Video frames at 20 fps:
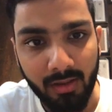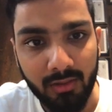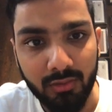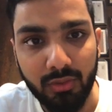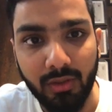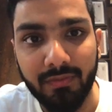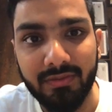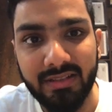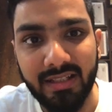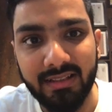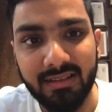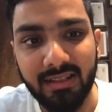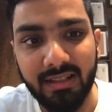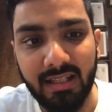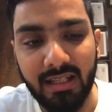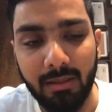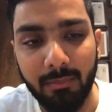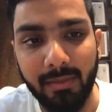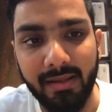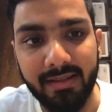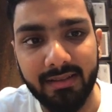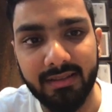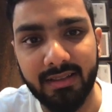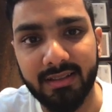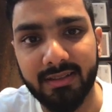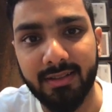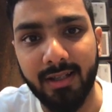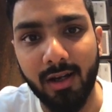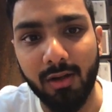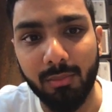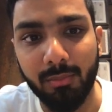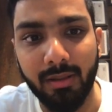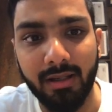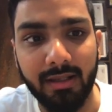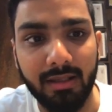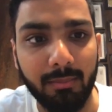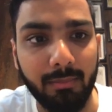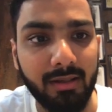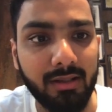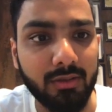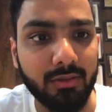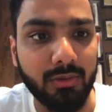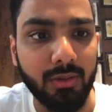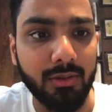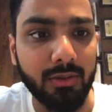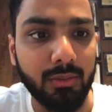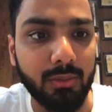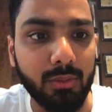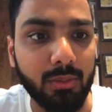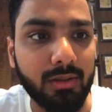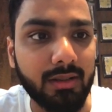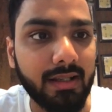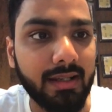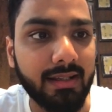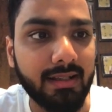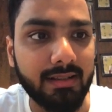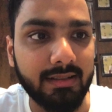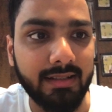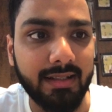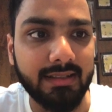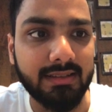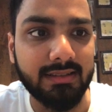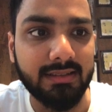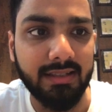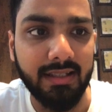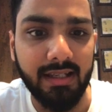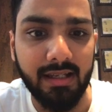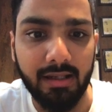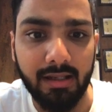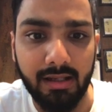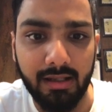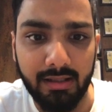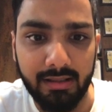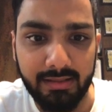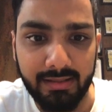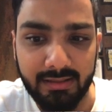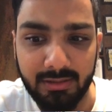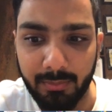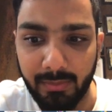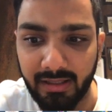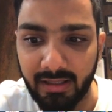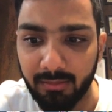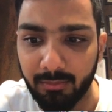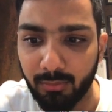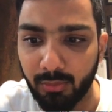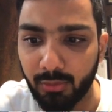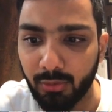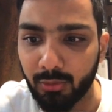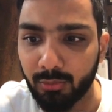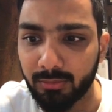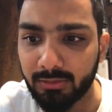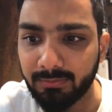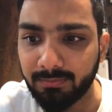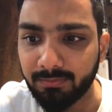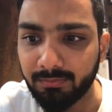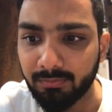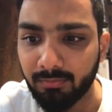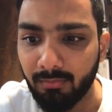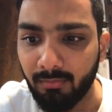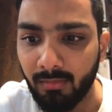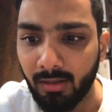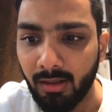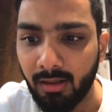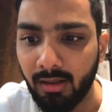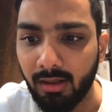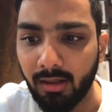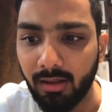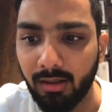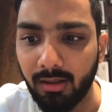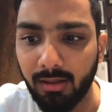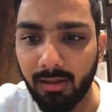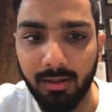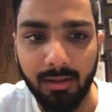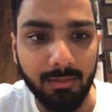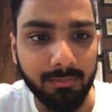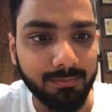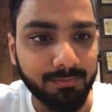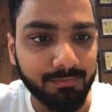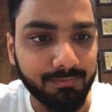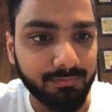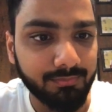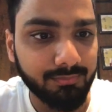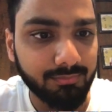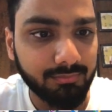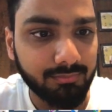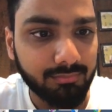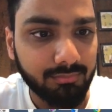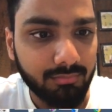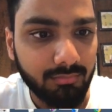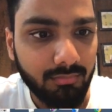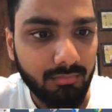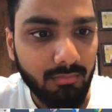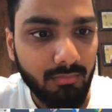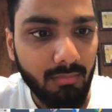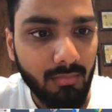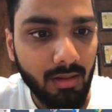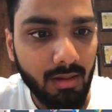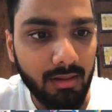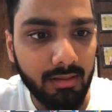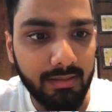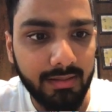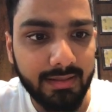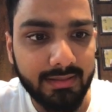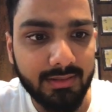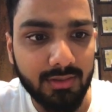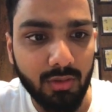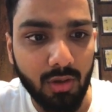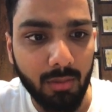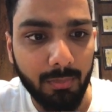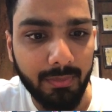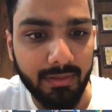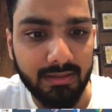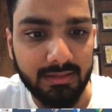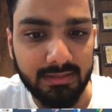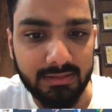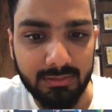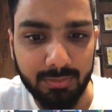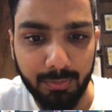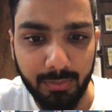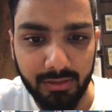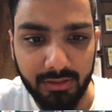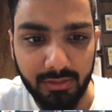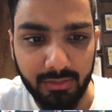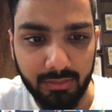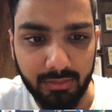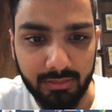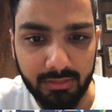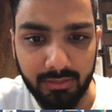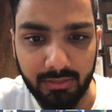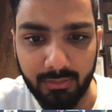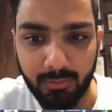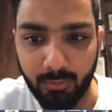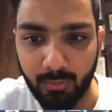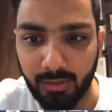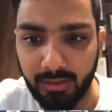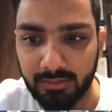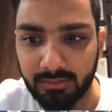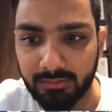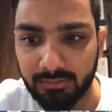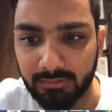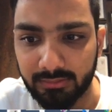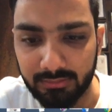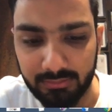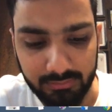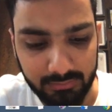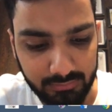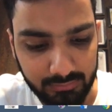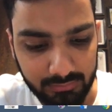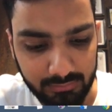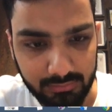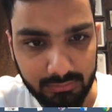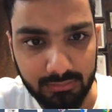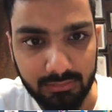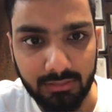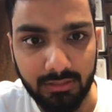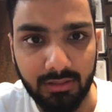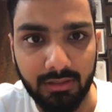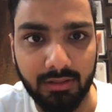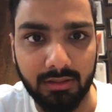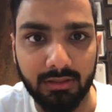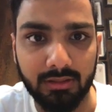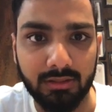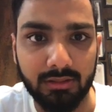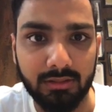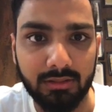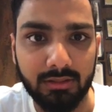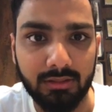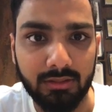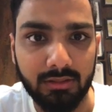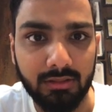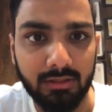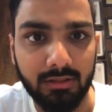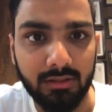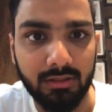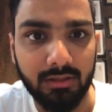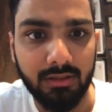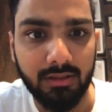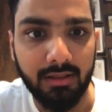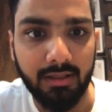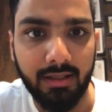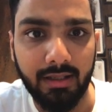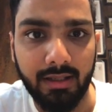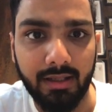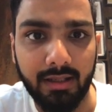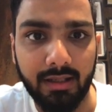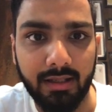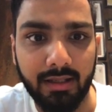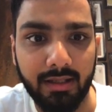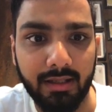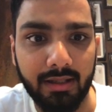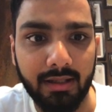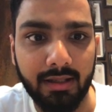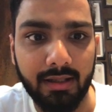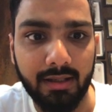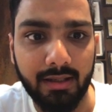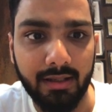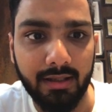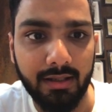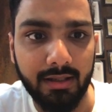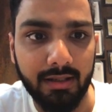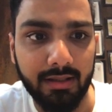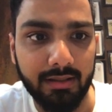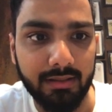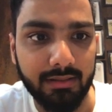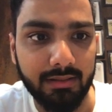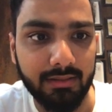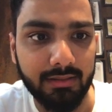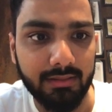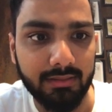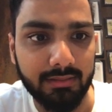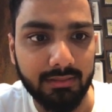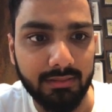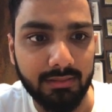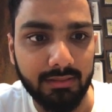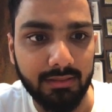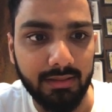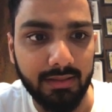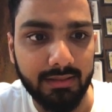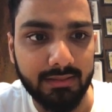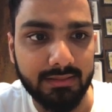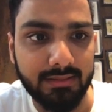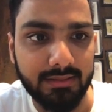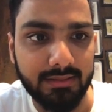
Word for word: so i've set the email this is how my email is going to look like let's say let's make it more human um, let's copy this particular one here and let's